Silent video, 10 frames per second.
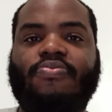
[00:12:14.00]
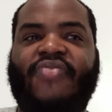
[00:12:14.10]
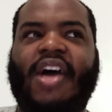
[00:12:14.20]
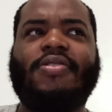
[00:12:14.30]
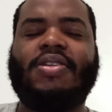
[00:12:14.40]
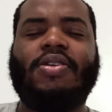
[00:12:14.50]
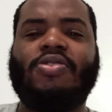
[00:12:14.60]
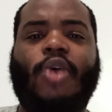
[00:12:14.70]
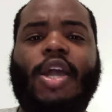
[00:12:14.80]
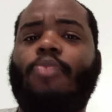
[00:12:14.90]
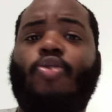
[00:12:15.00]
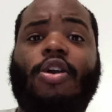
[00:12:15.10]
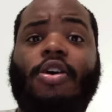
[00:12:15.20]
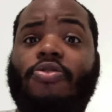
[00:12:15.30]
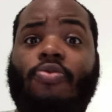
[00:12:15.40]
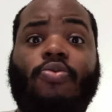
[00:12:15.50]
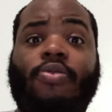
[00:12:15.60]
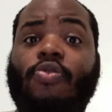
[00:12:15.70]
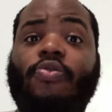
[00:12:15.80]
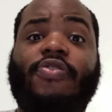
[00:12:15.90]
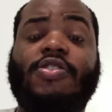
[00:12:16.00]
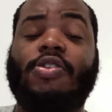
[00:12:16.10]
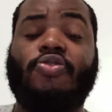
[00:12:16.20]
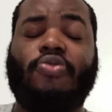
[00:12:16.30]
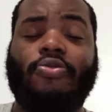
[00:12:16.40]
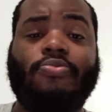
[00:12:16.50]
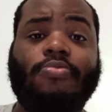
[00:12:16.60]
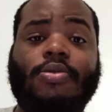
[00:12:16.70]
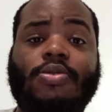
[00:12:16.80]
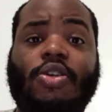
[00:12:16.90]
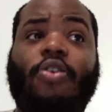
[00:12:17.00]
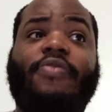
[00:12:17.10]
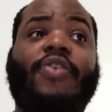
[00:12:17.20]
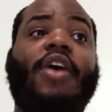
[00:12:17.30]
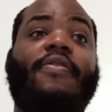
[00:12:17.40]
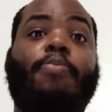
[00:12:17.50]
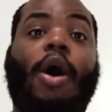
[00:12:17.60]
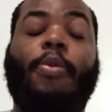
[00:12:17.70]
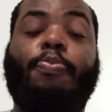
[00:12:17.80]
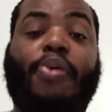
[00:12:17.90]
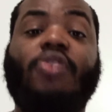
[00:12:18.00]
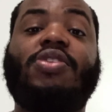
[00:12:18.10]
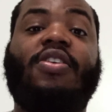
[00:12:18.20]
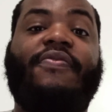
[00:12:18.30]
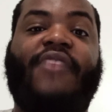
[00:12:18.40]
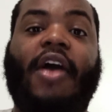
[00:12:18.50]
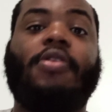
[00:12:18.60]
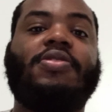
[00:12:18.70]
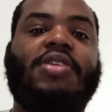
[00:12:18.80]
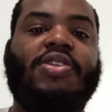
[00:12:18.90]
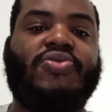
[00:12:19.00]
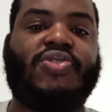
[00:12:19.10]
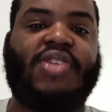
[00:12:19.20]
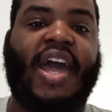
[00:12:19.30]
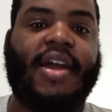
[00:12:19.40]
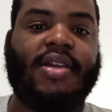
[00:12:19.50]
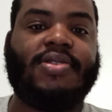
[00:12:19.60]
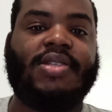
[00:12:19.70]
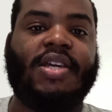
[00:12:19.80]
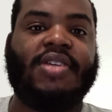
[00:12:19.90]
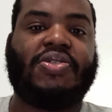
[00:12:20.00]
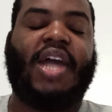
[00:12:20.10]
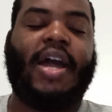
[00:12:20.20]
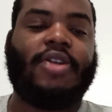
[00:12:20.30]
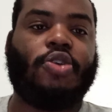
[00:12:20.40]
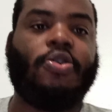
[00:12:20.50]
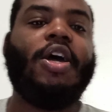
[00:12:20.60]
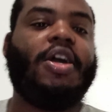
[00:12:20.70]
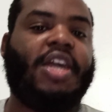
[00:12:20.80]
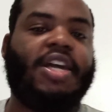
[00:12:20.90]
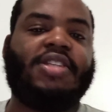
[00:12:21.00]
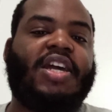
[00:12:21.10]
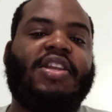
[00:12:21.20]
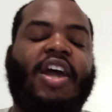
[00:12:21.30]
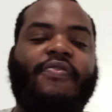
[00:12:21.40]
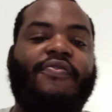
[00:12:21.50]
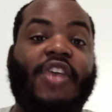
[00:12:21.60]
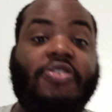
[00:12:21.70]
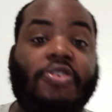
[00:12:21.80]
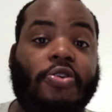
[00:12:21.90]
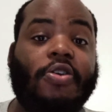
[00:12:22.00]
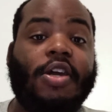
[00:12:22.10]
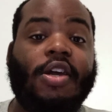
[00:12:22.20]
Valentine is way more cutthroat and ruthless than Drew. So if a person of Valentine's status and stature can't take down Victor,